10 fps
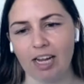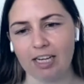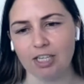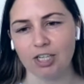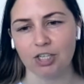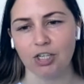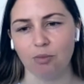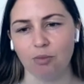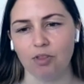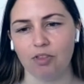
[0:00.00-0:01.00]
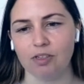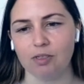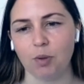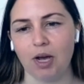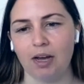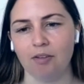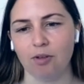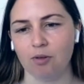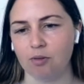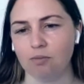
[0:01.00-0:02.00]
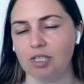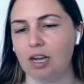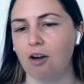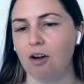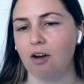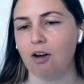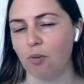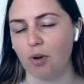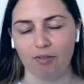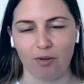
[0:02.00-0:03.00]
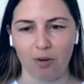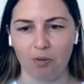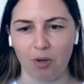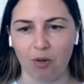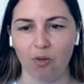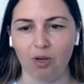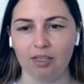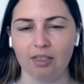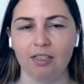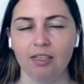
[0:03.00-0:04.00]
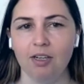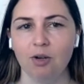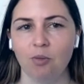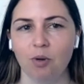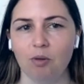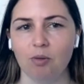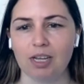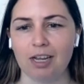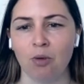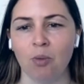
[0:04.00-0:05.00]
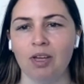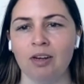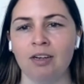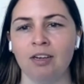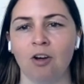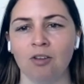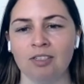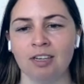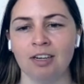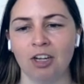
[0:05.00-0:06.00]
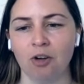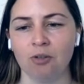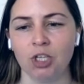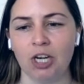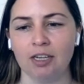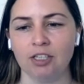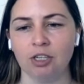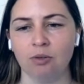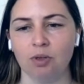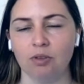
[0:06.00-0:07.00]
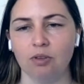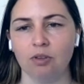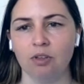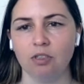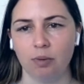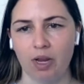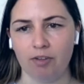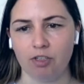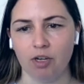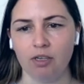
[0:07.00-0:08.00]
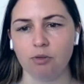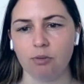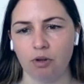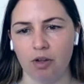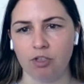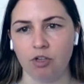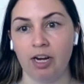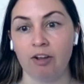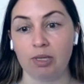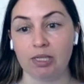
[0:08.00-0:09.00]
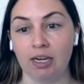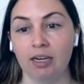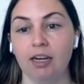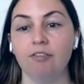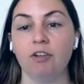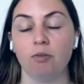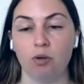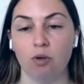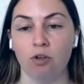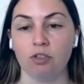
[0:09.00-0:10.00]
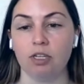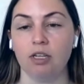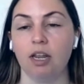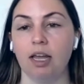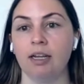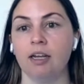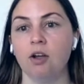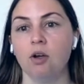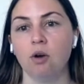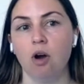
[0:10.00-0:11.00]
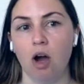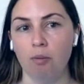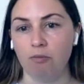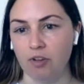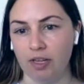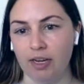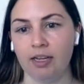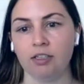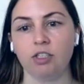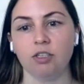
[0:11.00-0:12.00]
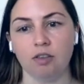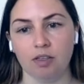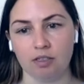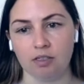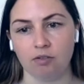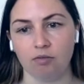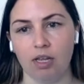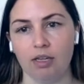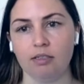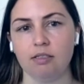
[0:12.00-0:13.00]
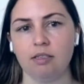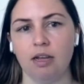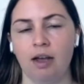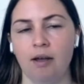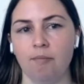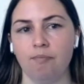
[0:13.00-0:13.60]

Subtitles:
had a relationship with this part of yourself, or whatever we want to call it, where it was like you were in constant negotiation with, do we have a drink? Do we not have a drink? Have we done enough? Have we earned it? Like, I'm feeling anxious. This is a release.